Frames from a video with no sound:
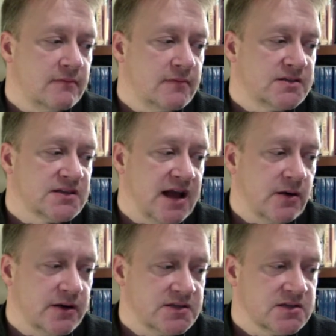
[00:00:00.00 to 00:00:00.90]

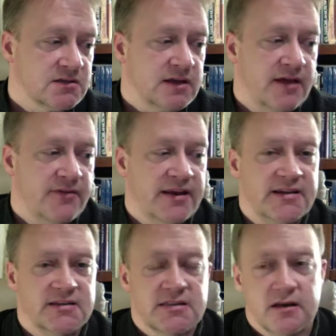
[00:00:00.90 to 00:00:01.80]
Osiris, and he
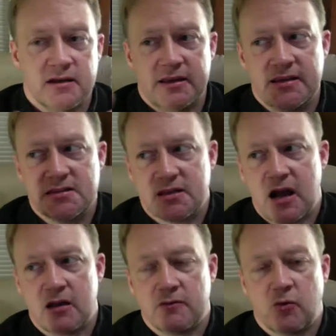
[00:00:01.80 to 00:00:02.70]
is the
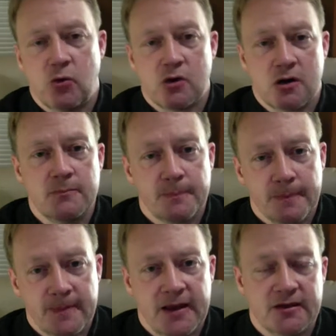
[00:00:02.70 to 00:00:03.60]
god of order
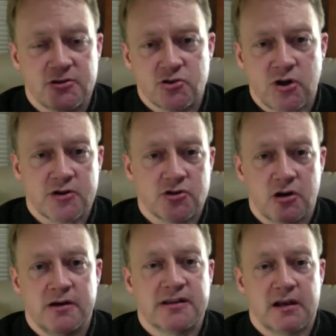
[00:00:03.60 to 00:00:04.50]
and
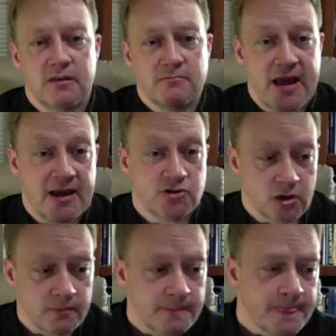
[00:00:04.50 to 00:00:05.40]
structure. He's kind of the
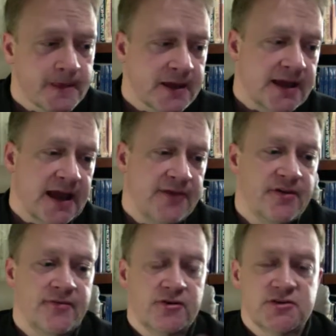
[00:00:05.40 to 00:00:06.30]
manager. And
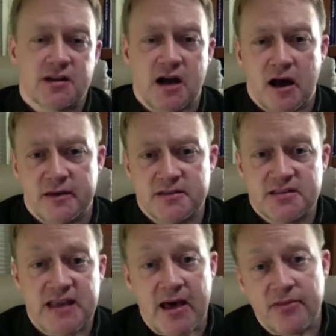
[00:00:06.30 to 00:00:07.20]
then there's the god
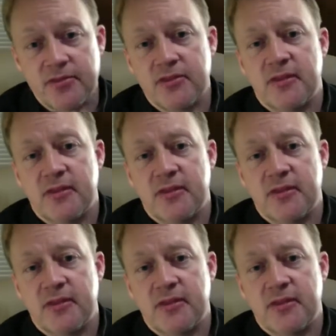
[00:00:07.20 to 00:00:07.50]
Seth.